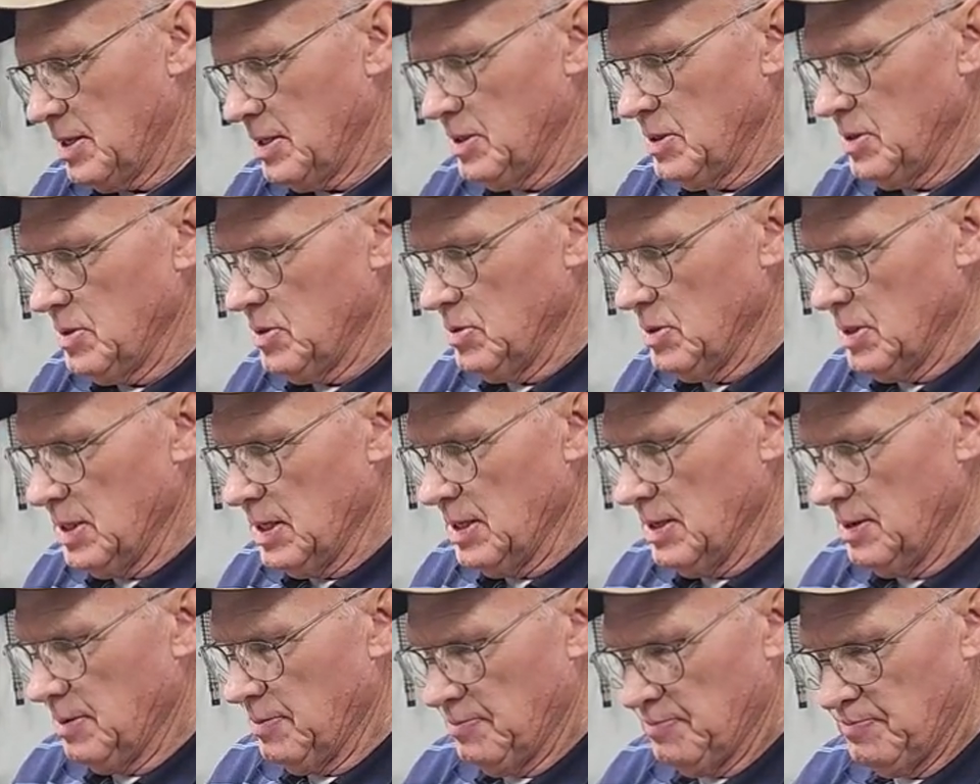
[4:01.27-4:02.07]
you
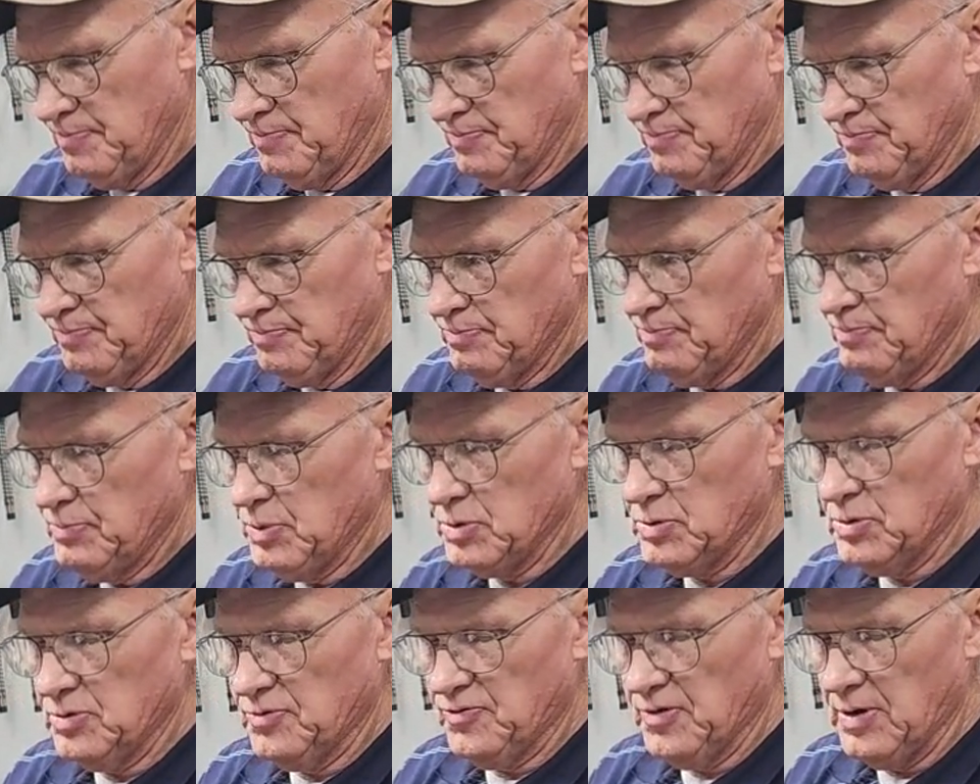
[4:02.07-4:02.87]
uh,
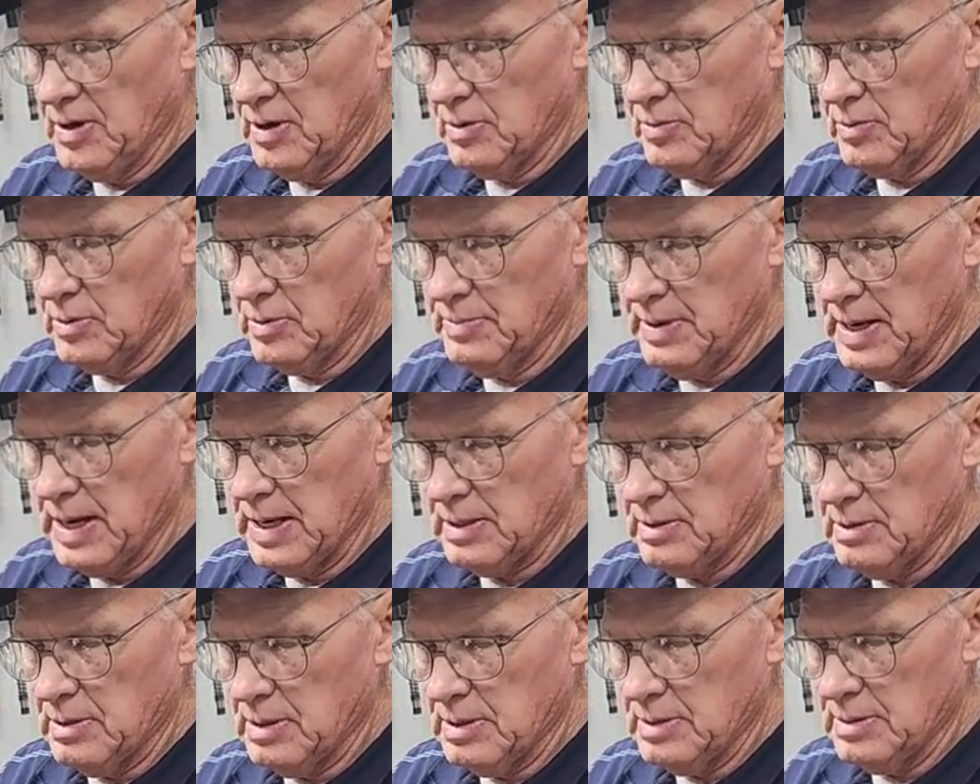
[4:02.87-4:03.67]
put your follower
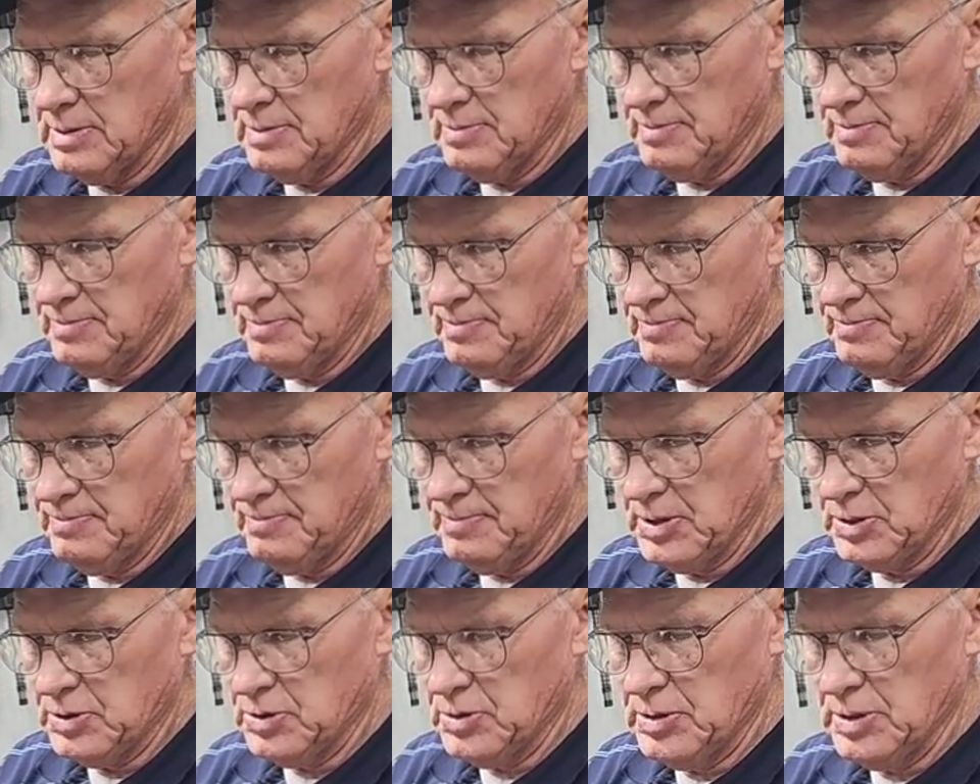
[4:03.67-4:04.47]
back on.
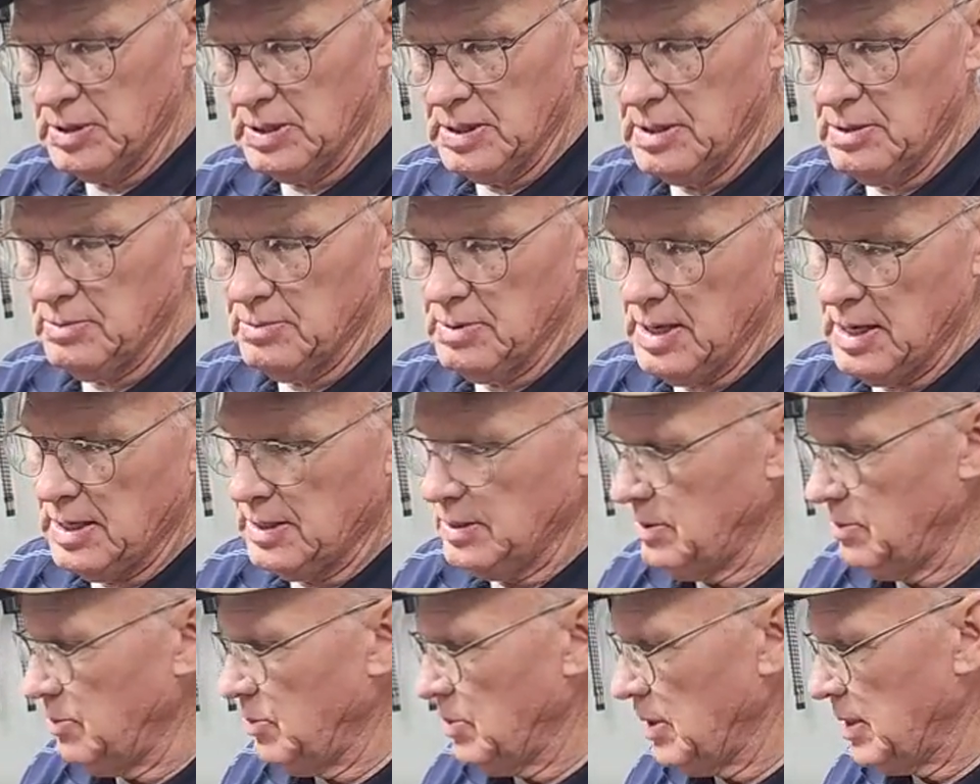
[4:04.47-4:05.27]
Make sure you get it
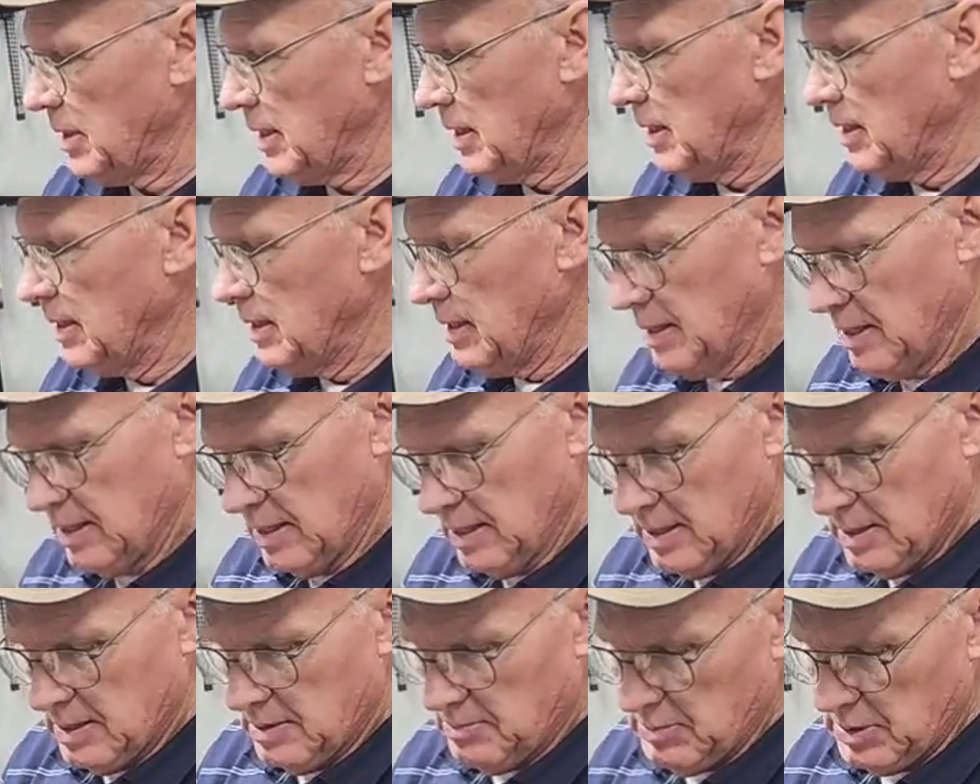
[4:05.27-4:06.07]
right. You want to
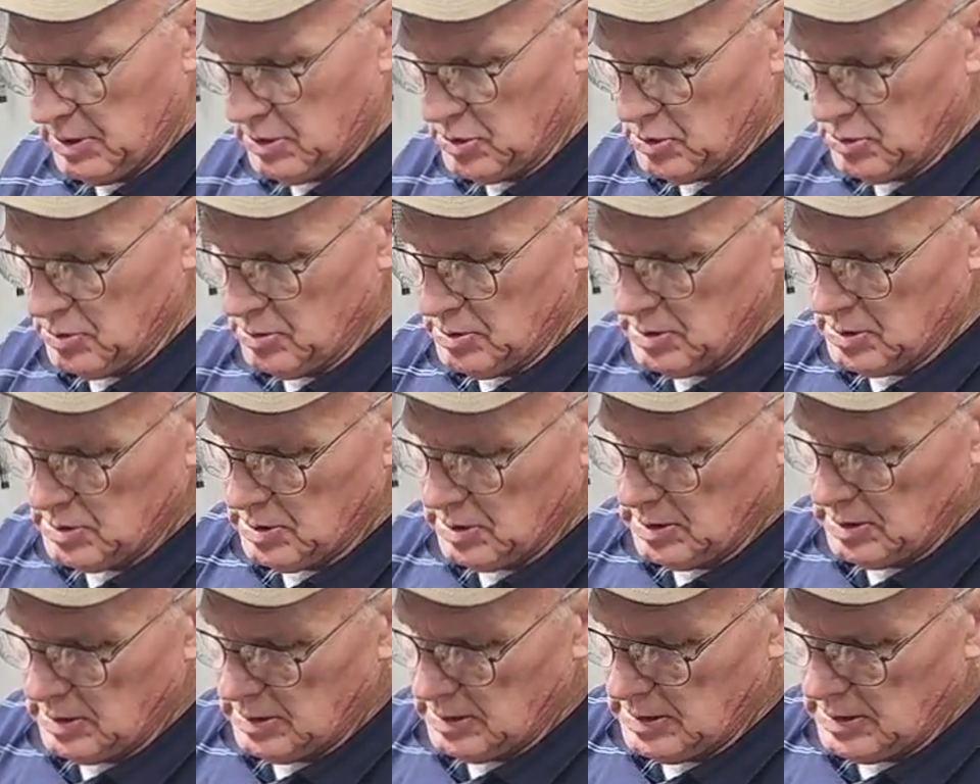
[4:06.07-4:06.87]
make sure this
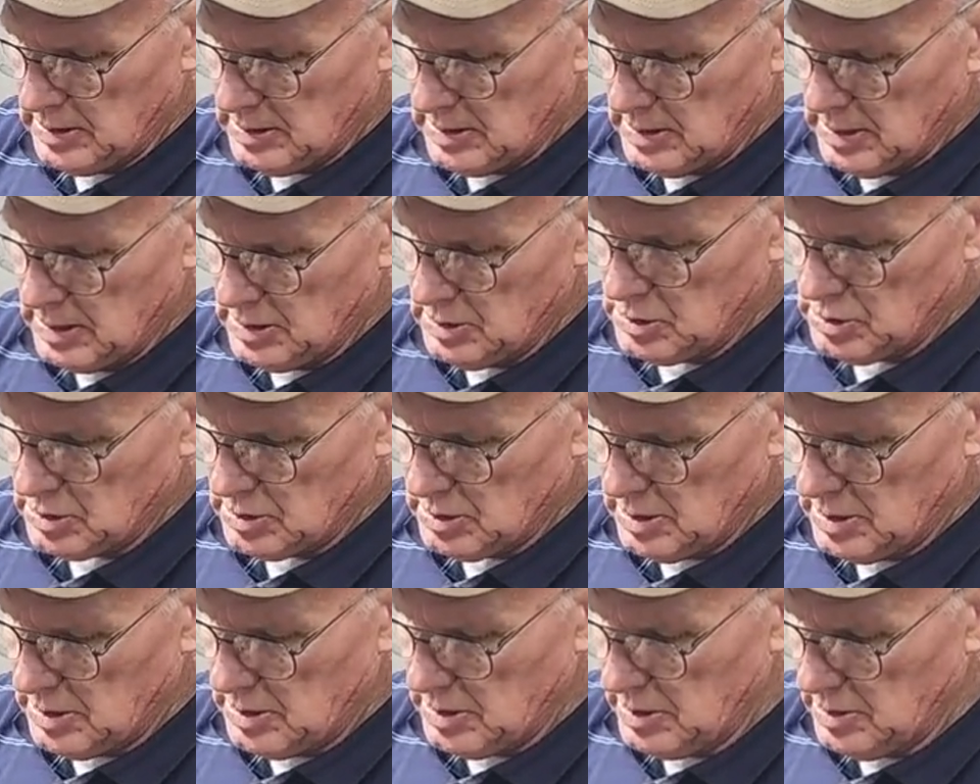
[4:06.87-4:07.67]
little
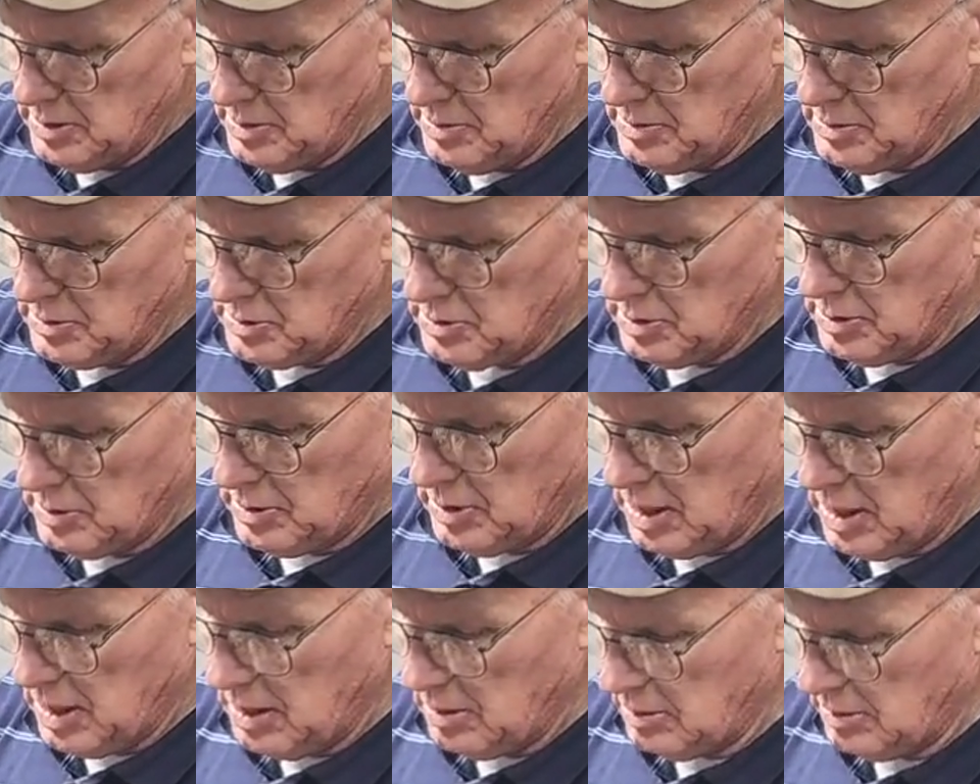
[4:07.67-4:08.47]
indention in here, this
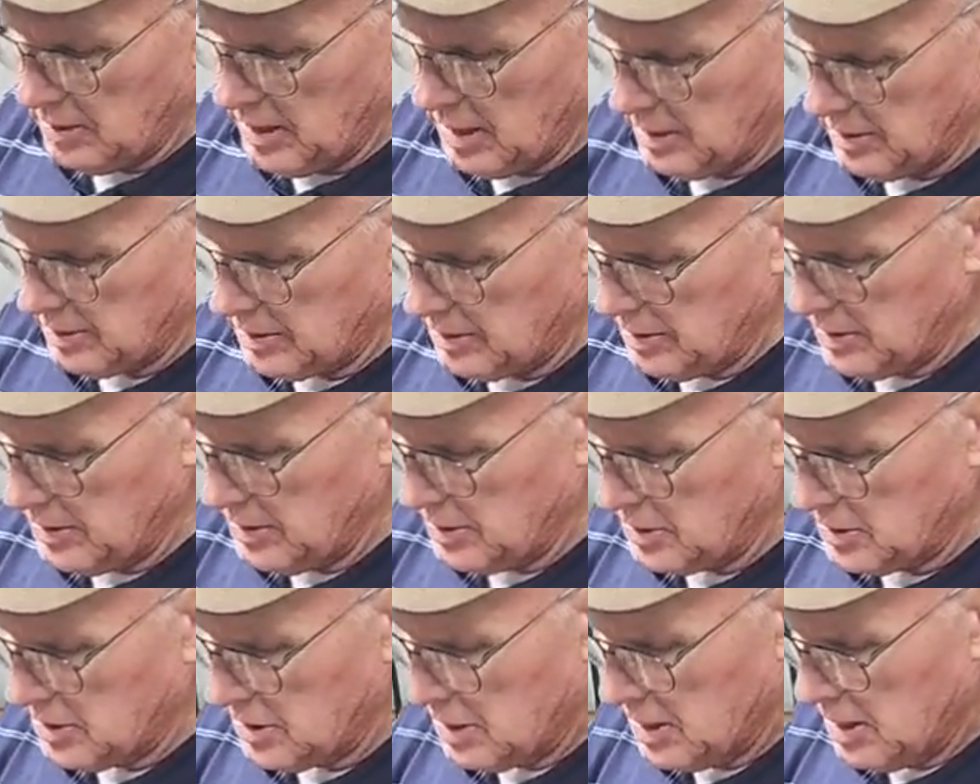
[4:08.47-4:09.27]
little hollowed out
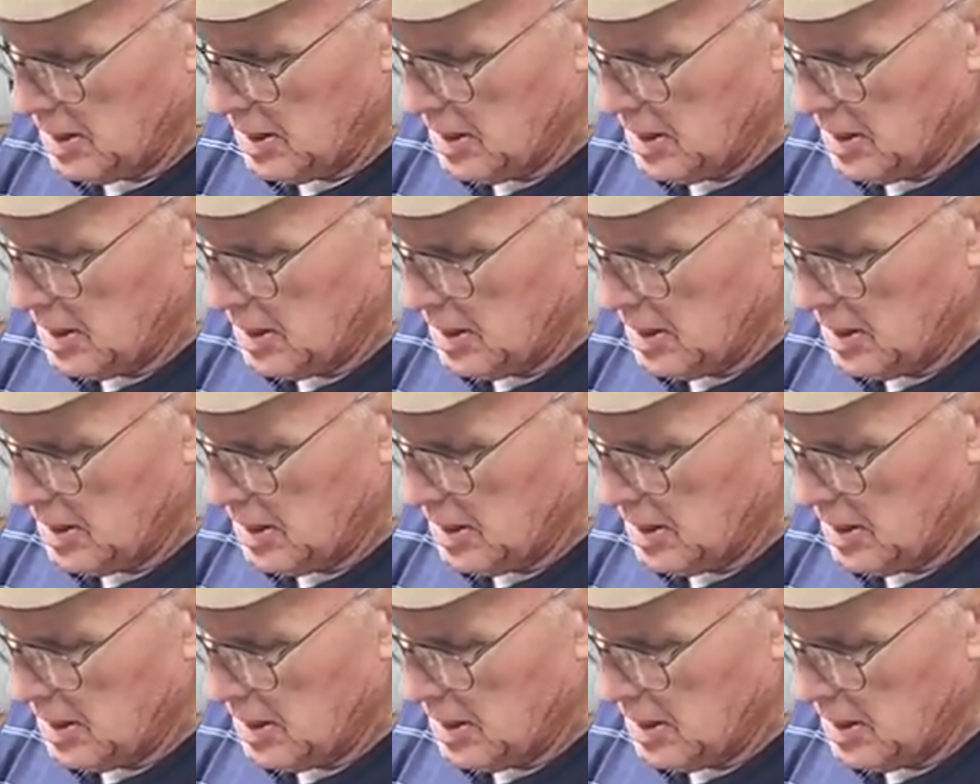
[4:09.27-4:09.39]
area is